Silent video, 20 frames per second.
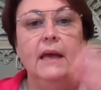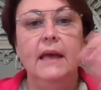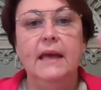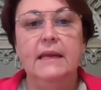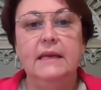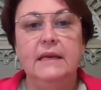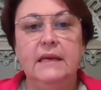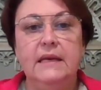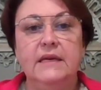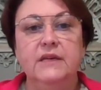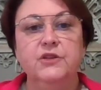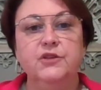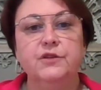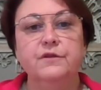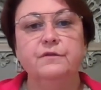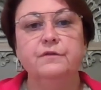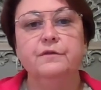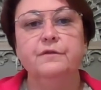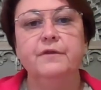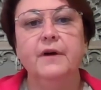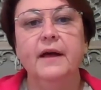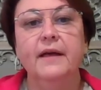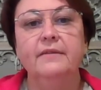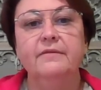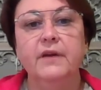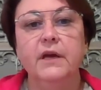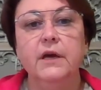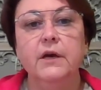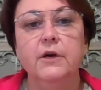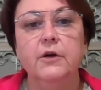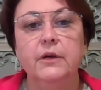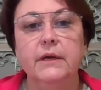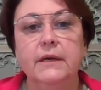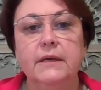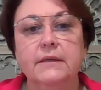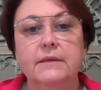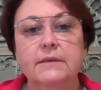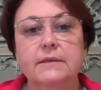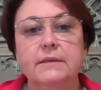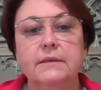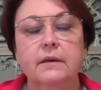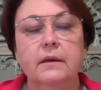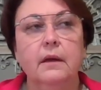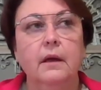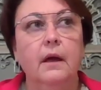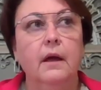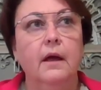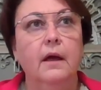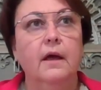In each of the five areas,